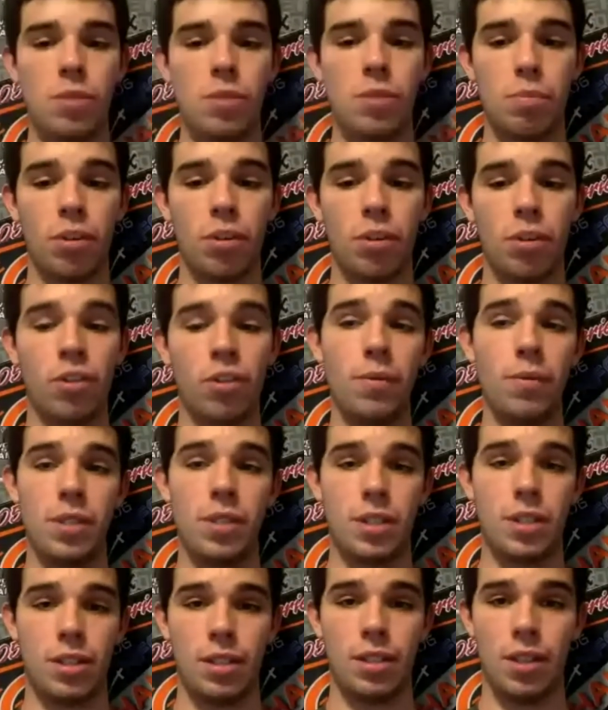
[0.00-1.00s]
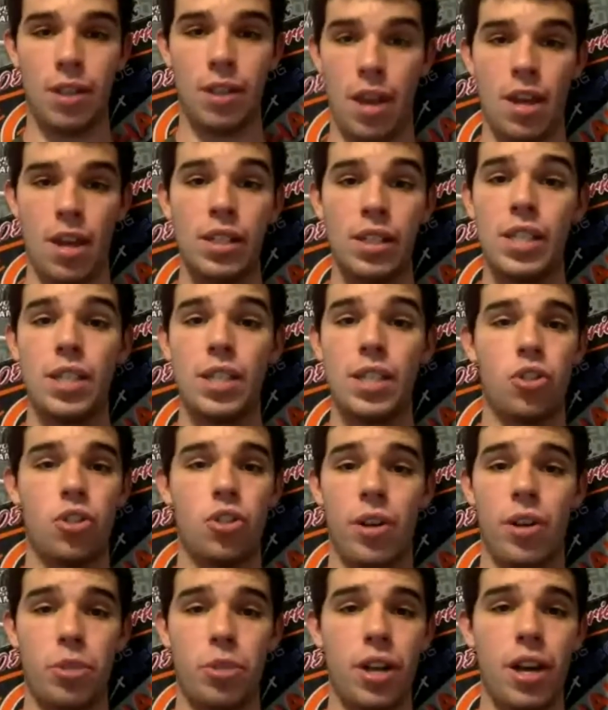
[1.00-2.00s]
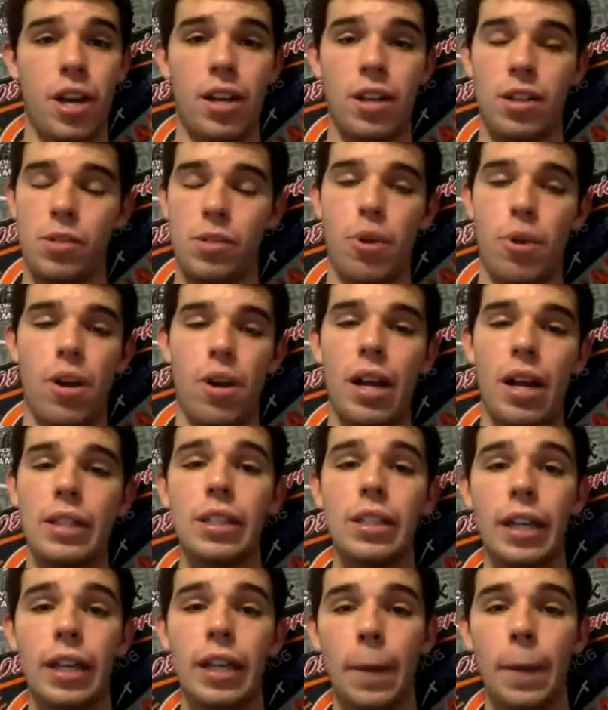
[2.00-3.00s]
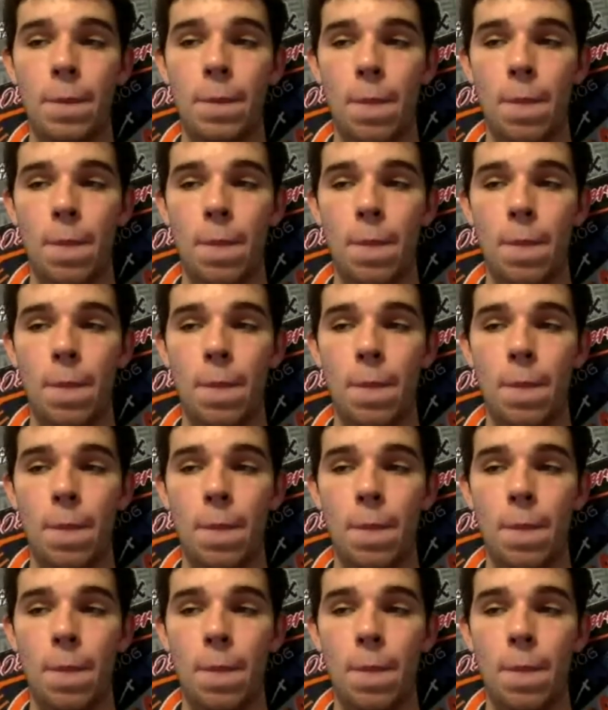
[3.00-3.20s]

improves, at least his jump shot and his ball handling,